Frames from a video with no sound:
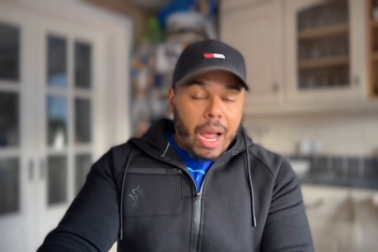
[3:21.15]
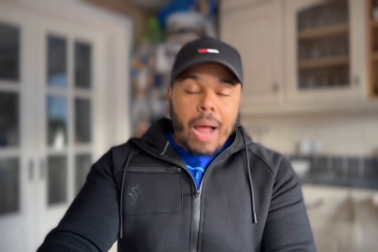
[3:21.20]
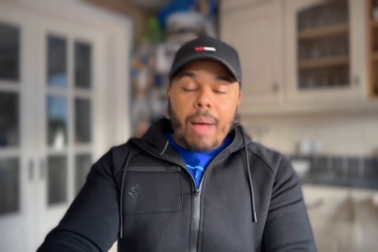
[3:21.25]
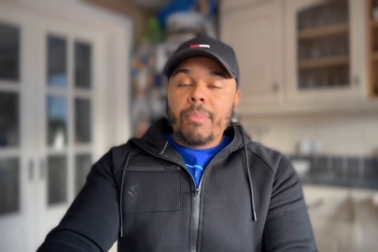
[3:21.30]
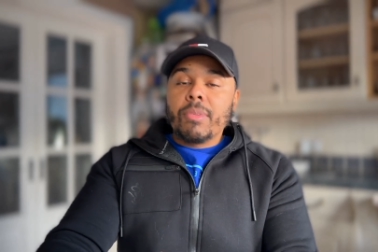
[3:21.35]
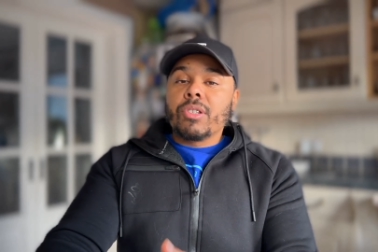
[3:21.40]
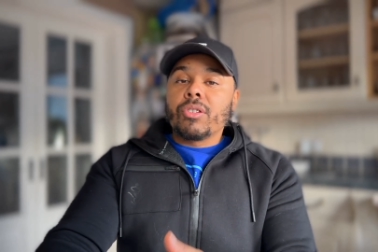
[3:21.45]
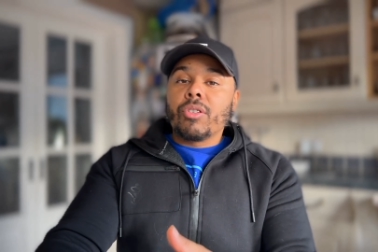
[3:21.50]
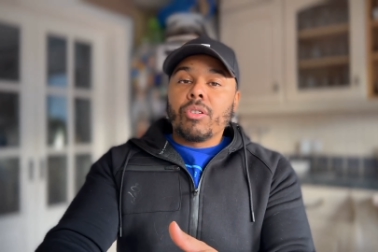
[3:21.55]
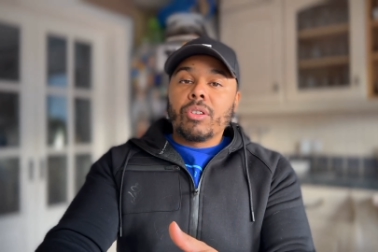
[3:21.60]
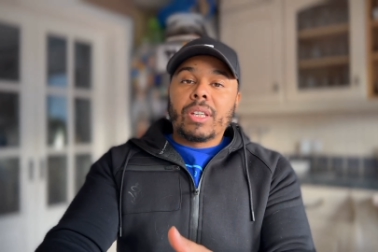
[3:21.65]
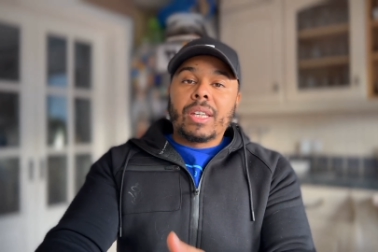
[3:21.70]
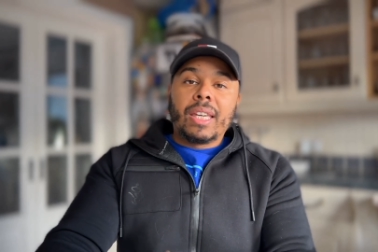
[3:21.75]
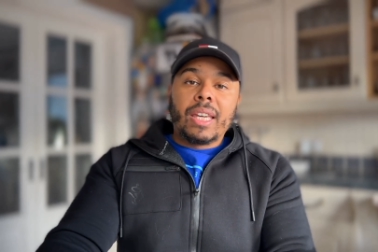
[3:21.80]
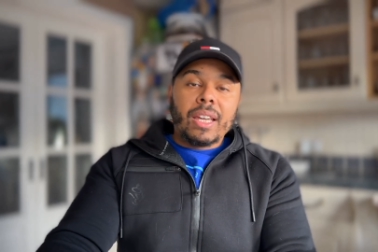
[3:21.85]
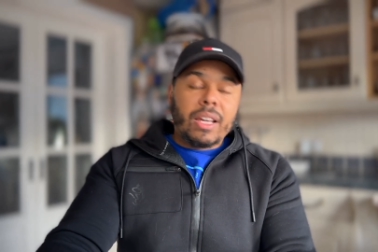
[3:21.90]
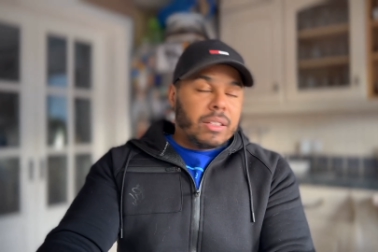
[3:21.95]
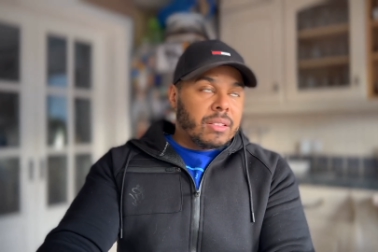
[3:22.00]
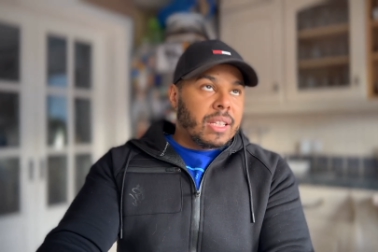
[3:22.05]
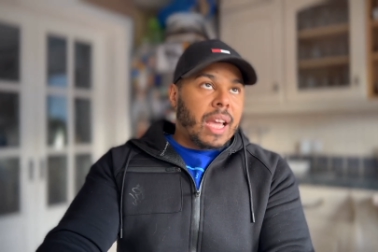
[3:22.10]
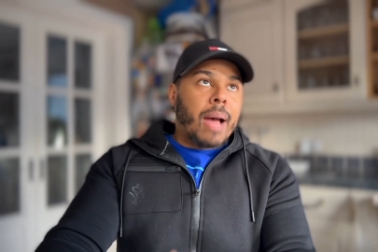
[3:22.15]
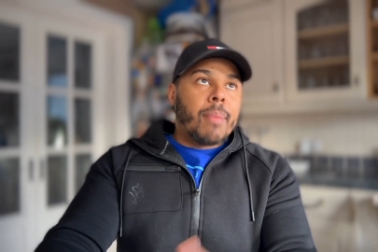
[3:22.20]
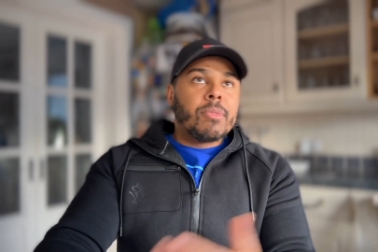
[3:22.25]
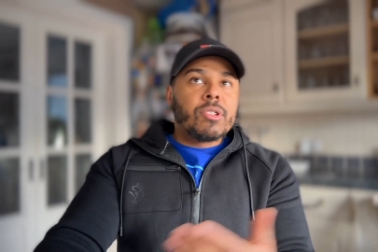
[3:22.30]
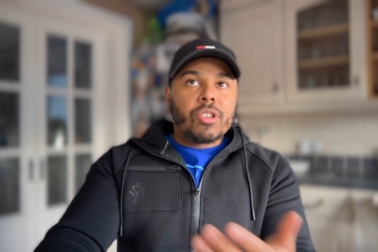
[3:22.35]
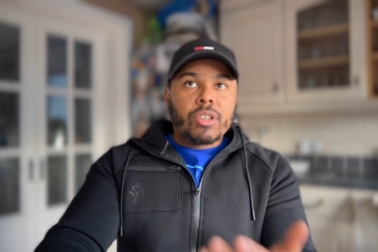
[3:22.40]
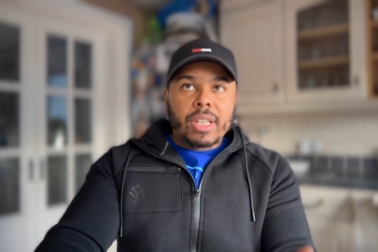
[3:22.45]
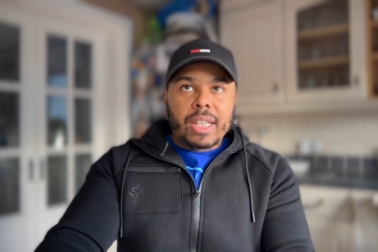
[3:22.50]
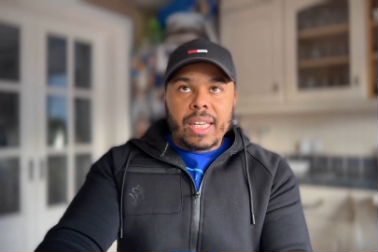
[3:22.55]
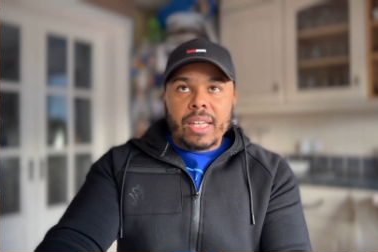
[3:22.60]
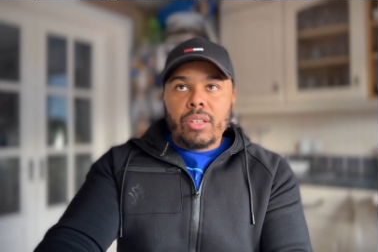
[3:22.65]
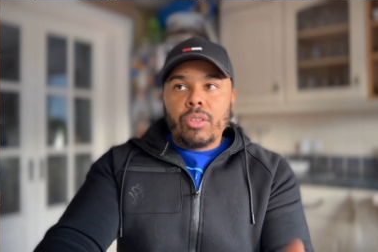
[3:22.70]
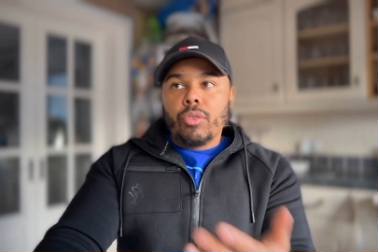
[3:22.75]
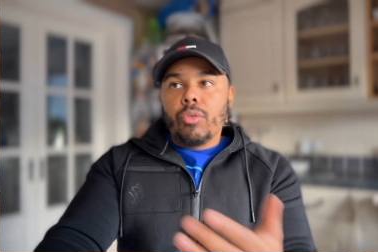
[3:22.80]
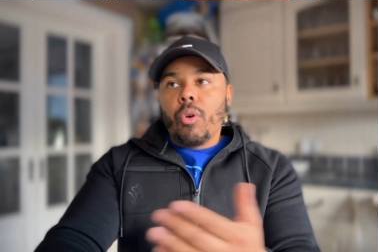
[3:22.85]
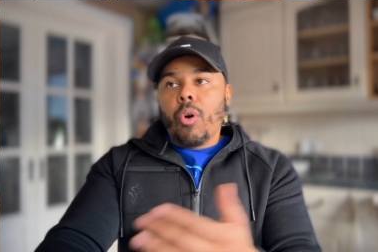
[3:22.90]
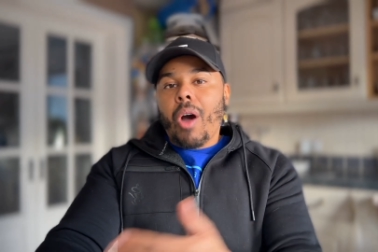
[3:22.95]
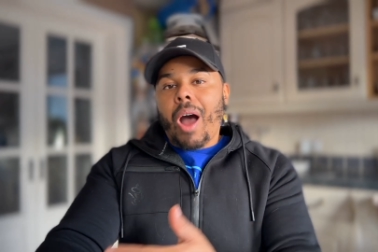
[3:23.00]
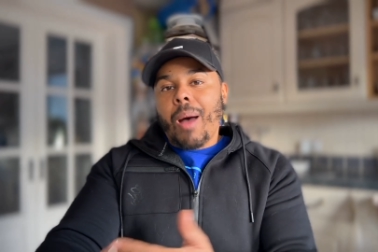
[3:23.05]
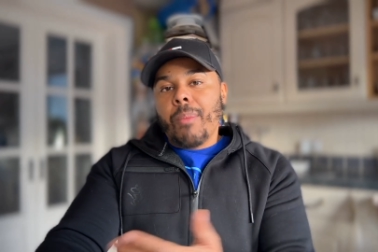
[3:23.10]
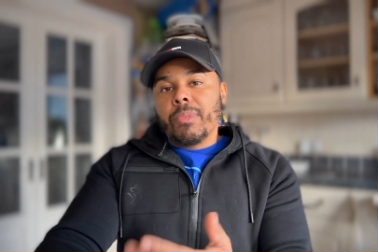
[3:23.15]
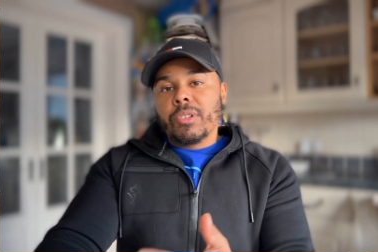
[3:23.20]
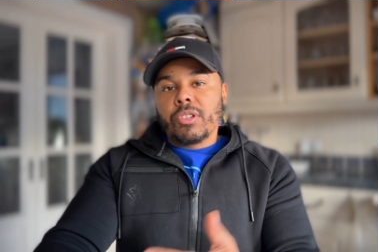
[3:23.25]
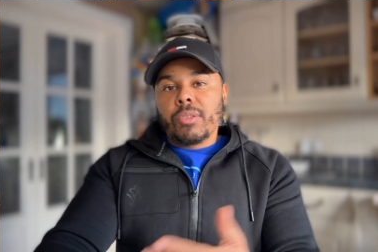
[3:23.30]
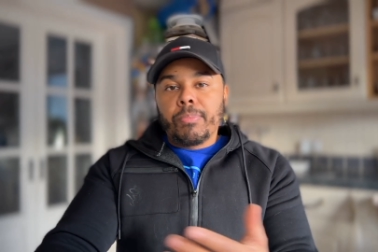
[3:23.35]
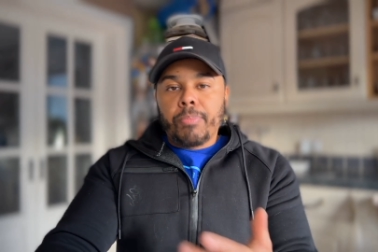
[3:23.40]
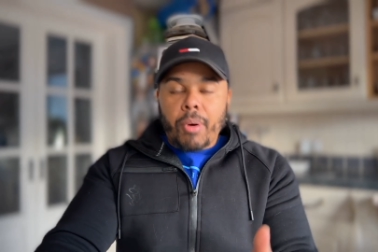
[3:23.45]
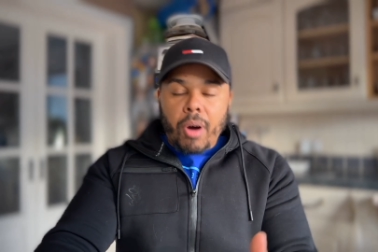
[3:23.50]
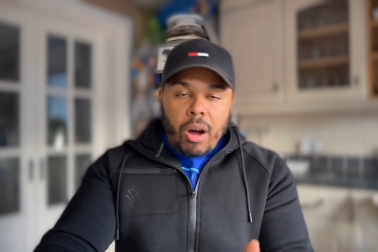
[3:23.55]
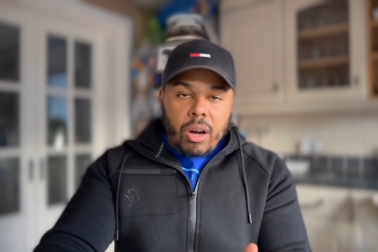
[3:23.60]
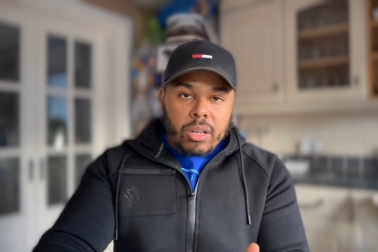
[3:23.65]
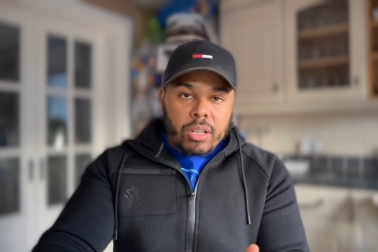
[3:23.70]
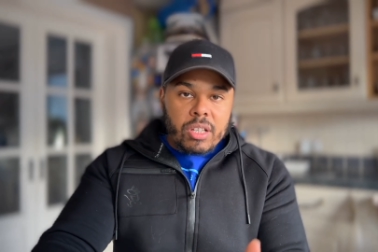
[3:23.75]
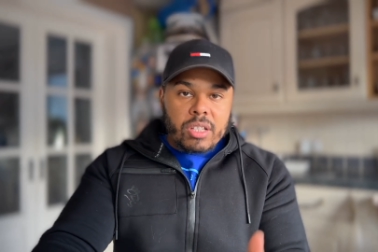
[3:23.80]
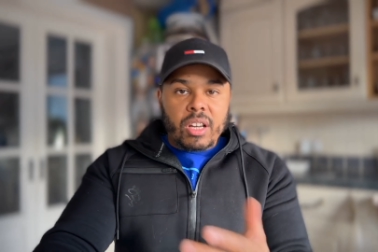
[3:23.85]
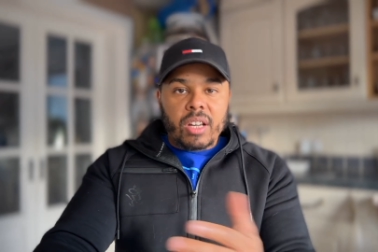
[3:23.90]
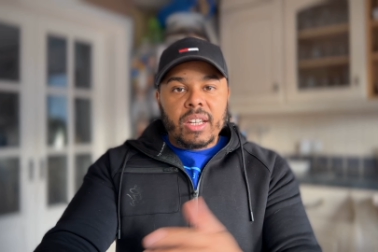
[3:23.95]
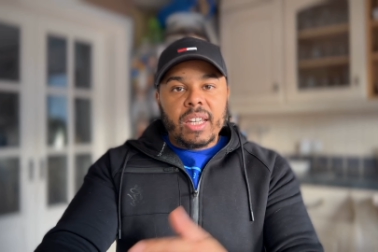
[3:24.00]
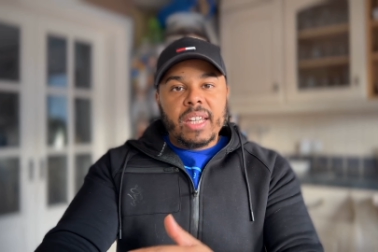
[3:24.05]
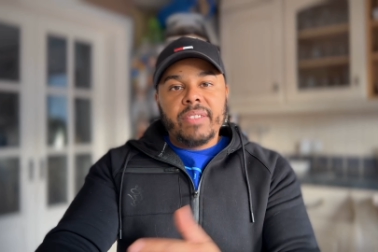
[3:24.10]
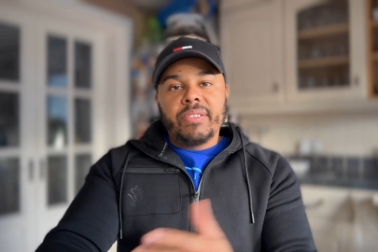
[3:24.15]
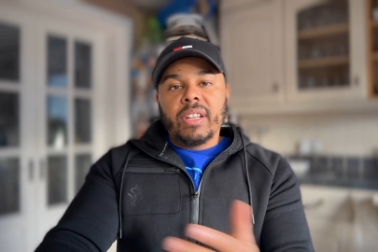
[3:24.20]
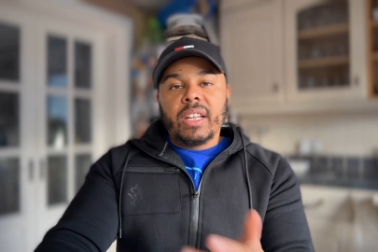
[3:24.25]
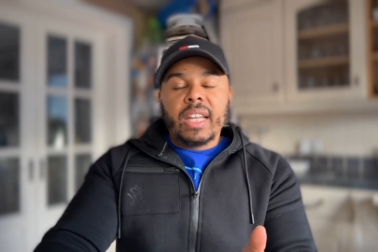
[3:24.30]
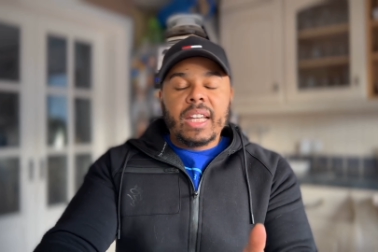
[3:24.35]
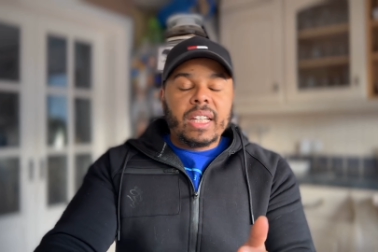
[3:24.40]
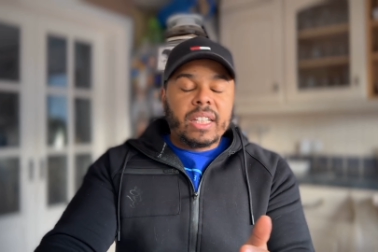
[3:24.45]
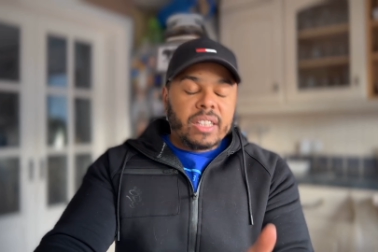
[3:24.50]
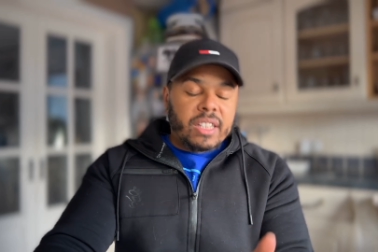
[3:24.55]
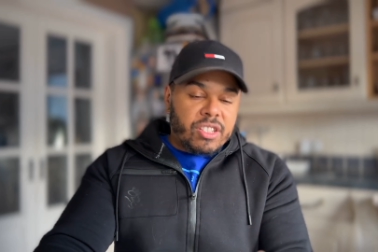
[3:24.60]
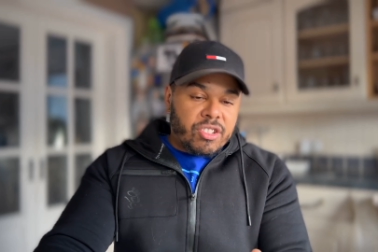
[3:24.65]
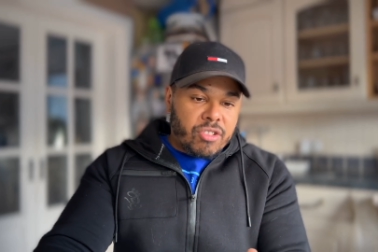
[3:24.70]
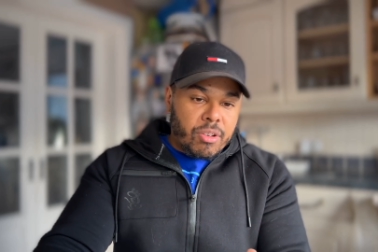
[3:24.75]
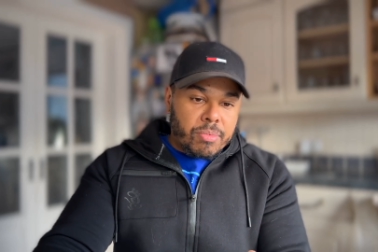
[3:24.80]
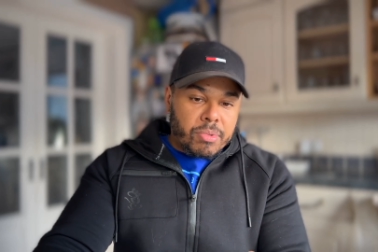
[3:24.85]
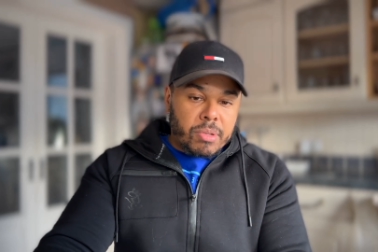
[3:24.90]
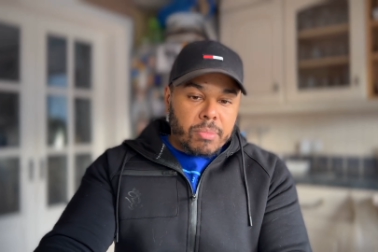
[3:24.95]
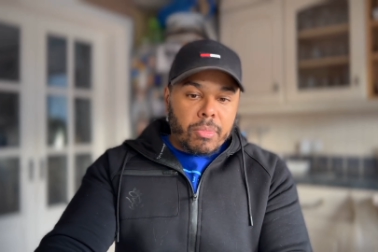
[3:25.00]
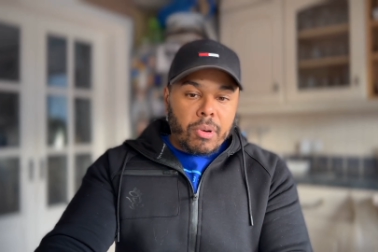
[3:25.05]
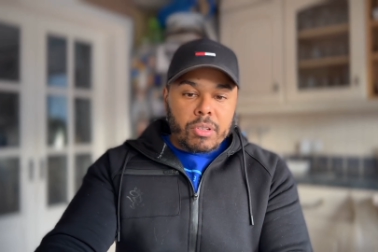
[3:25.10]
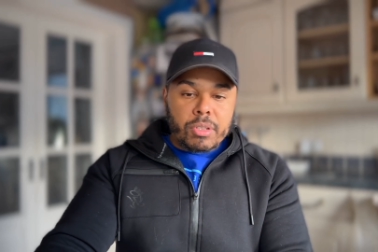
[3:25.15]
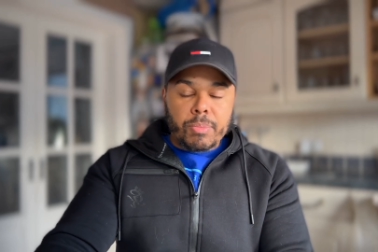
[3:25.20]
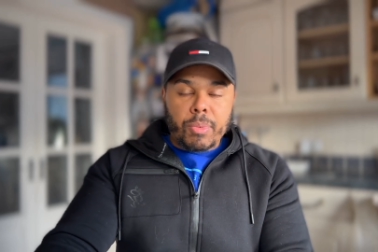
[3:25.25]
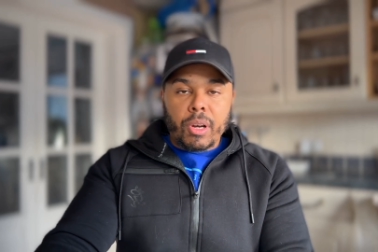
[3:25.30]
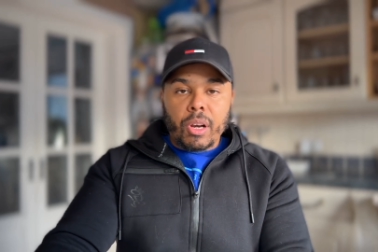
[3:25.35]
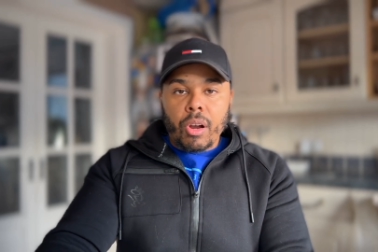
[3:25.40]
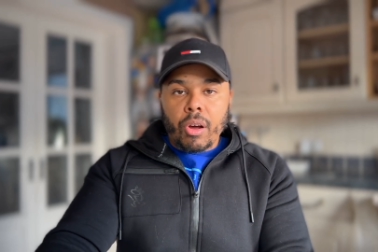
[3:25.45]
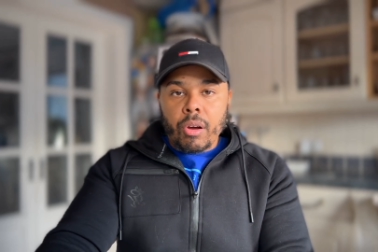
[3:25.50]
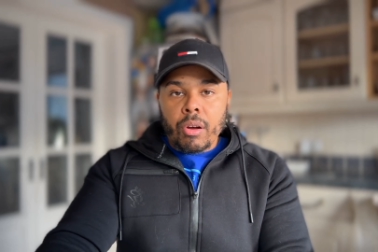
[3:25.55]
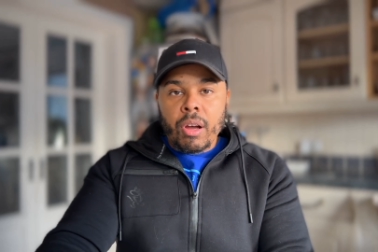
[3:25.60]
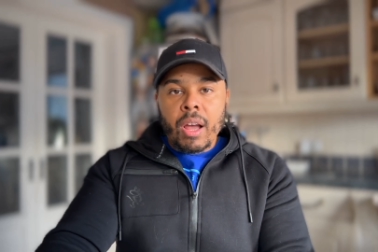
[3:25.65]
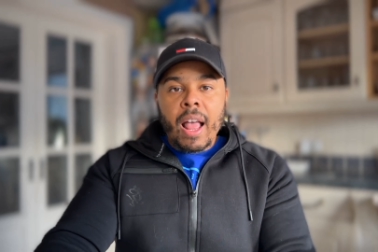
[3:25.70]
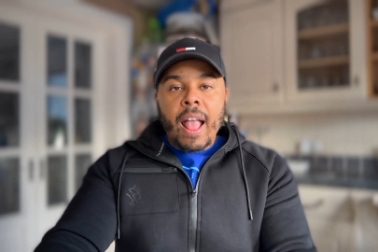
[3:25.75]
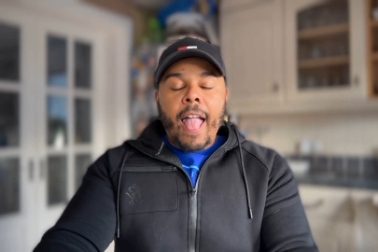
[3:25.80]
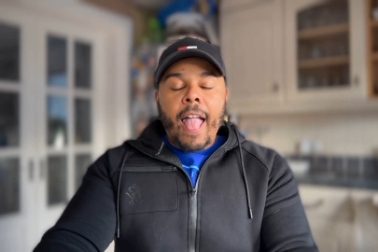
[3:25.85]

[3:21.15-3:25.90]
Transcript: Amazon Ki- Amazon Kindle or Amazon Partners. I'll leave the link in the description box below.